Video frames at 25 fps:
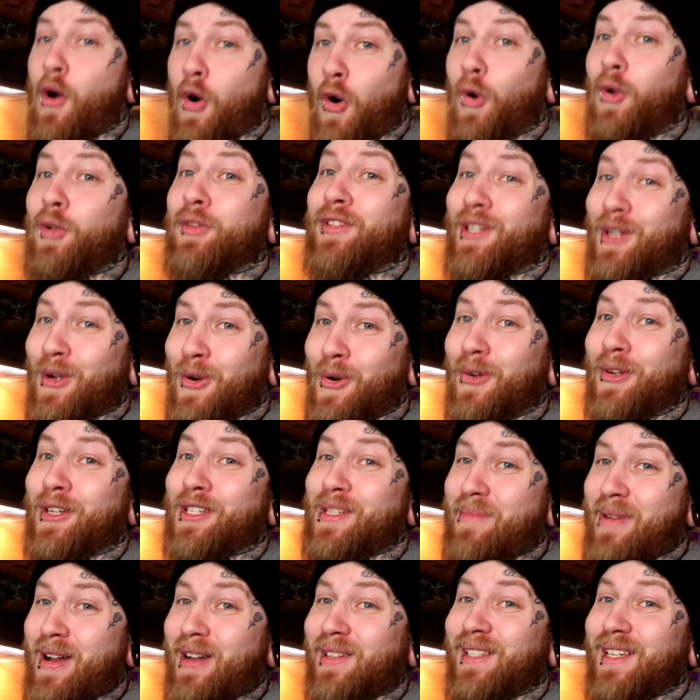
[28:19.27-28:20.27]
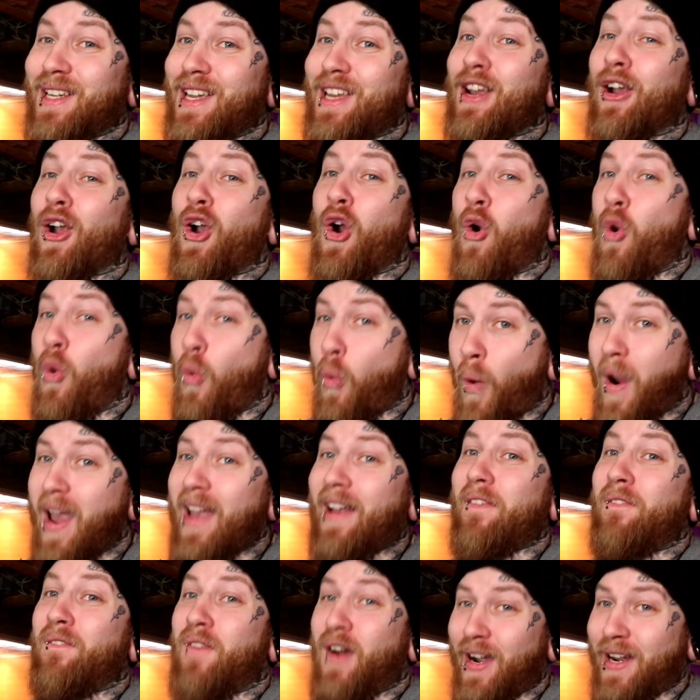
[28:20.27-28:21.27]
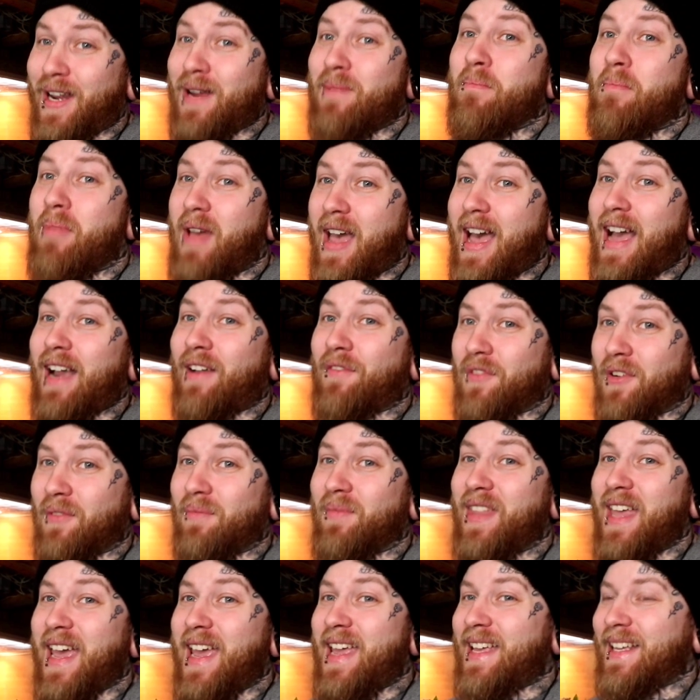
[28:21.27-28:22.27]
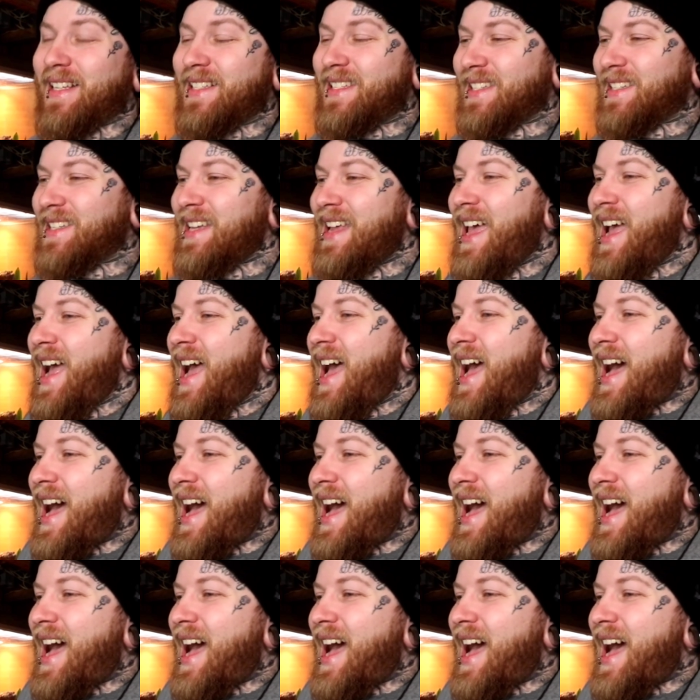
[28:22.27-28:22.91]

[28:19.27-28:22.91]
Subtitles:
Old Dakota's about to get a quick fucking bag from this.